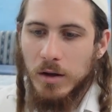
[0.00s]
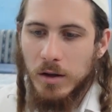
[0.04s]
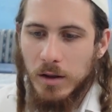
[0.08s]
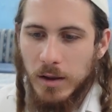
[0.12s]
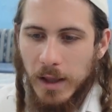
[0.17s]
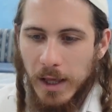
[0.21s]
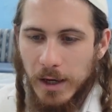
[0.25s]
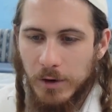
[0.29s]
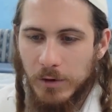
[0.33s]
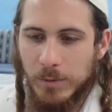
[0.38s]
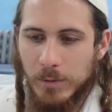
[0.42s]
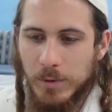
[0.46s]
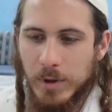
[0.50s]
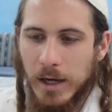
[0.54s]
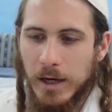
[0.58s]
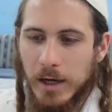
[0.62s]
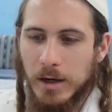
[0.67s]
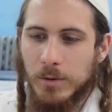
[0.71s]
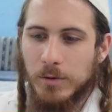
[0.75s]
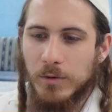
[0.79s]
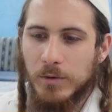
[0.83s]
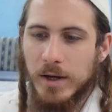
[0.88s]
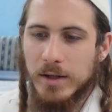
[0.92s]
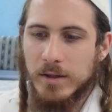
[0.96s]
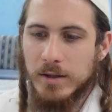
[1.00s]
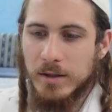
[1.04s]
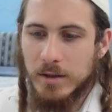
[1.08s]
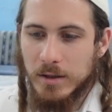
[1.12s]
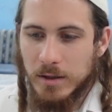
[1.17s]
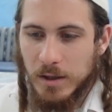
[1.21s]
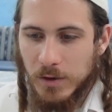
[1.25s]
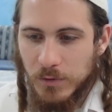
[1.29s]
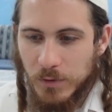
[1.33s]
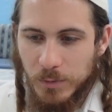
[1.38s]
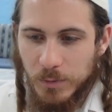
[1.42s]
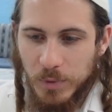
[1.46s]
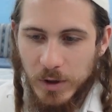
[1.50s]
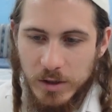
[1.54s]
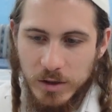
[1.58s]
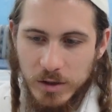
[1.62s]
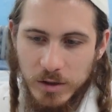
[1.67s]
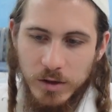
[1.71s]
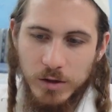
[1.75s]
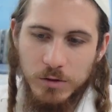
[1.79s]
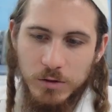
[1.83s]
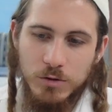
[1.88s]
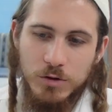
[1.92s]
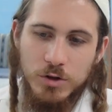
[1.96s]
like Rabbi Nachman writes in a different place,
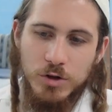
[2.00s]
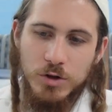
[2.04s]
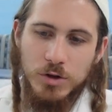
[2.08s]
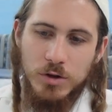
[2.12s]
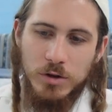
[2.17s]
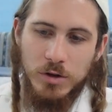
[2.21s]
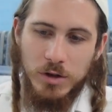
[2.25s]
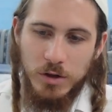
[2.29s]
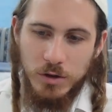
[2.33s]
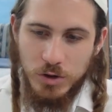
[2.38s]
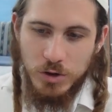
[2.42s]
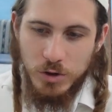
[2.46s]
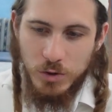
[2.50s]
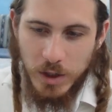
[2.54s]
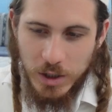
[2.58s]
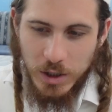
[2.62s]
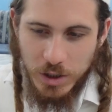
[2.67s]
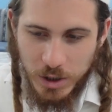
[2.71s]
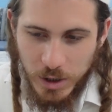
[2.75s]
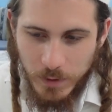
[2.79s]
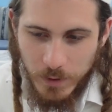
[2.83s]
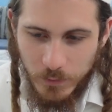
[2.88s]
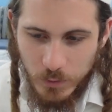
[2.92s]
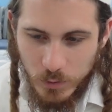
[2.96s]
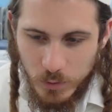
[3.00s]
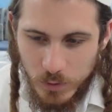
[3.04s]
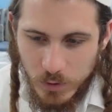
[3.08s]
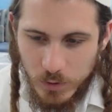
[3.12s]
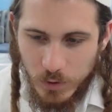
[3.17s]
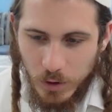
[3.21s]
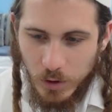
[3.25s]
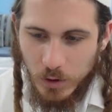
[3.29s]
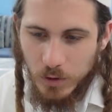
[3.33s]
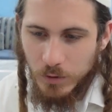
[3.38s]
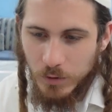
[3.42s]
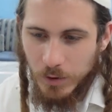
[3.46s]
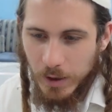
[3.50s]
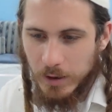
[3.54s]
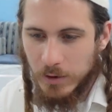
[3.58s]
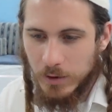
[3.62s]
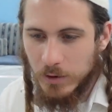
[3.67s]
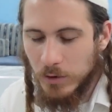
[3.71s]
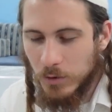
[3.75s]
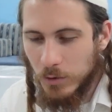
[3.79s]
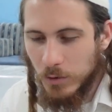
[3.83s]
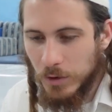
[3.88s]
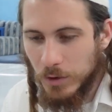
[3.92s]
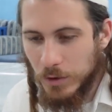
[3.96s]
Yeshu Hashem v'uzo, right?
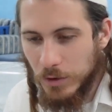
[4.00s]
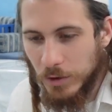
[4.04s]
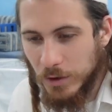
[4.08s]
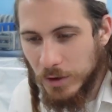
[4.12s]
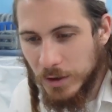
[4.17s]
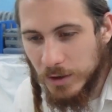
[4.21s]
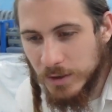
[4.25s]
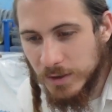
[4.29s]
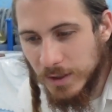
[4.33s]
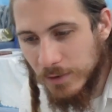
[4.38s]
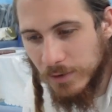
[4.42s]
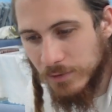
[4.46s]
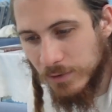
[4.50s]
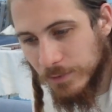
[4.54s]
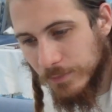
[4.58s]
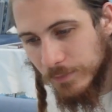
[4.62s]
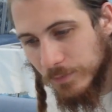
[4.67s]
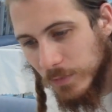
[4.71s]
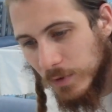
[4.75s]
Torah 37.